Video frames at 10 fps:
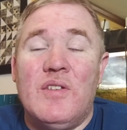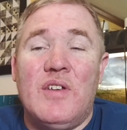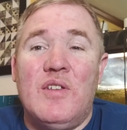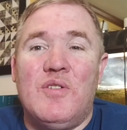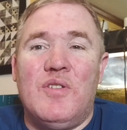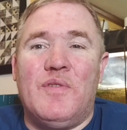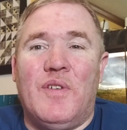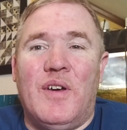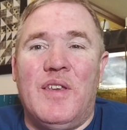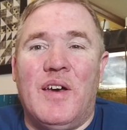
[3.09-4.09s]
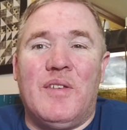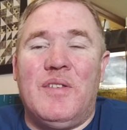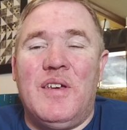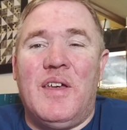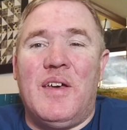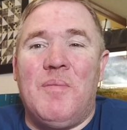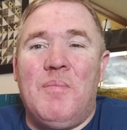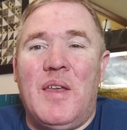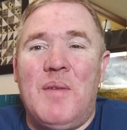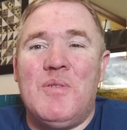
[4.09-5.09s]
Stay tuned to find out. G'day,
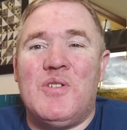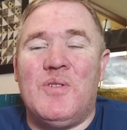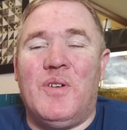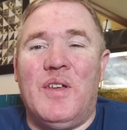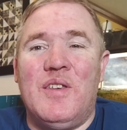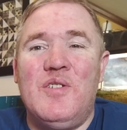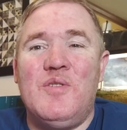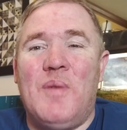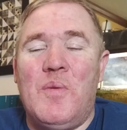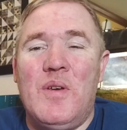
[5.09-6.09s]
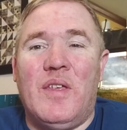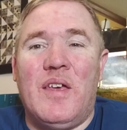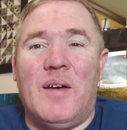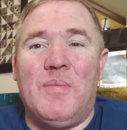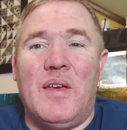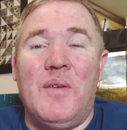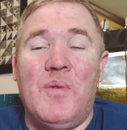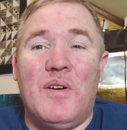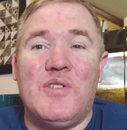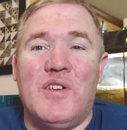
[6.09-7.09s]
my name is Sean and this is my weekly update
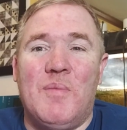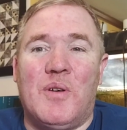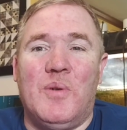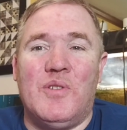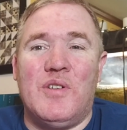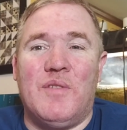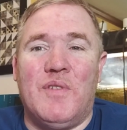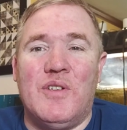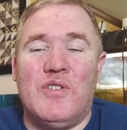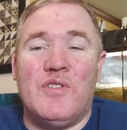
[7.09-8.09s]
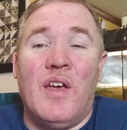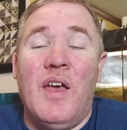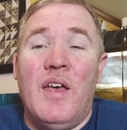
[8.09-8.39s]
where I share my quilting adventures.